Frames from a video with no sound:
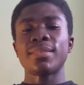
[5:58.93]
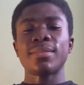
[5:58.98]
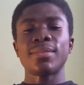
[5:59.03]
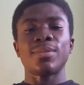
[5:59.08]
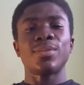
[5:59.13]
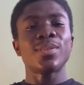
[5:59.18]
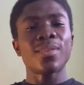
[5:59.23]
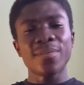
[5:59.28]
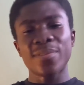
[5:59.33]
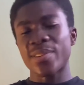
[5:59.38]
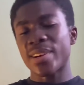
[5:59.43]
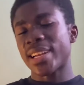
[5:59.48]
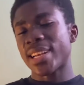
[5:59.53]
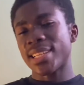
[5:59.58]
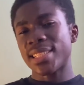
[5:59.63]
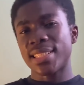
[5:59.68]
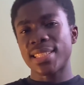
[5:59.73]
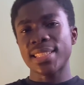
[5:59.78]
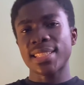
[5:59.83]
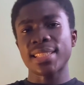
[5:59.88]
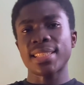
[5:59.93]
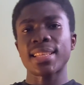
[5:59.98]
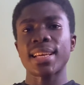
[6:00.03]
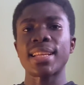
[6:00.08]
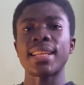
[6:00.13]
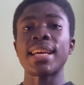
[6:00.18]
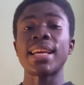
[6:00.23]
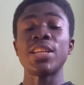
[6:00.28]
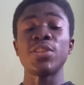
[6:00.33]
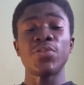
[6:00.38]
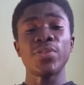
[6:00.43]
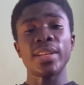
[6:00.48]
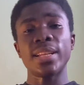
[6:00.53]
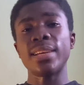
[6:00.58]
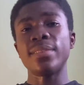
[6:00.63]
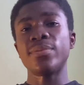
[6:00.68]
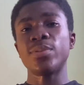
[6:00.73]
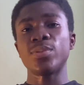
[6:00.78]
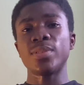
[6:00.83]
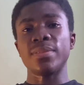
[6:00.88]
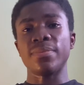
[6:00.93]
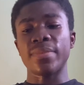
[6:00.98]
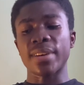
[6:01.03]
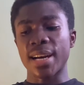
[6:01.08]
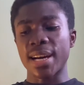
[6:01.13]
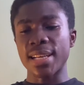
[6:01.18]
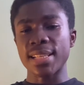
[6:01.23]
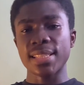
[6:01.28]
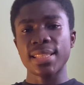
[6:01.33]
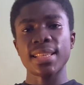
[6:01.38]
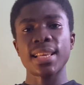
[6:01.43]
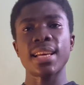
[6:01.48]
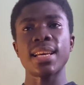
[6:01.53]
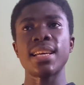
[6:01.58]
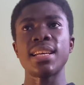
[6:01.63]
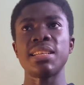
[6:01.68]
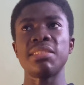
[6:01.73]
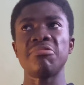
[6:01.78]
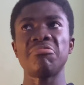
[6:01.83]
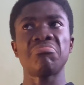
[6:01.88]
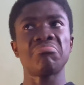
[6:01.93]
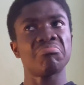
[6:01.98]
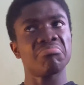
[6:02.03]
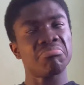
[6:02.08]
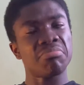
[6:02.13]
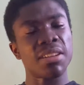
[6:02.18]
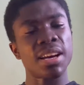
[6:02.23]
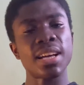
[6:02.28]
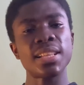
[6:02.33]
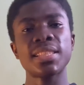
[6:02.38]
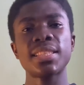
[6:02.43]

don't forget, this is an entry-level device, and I'd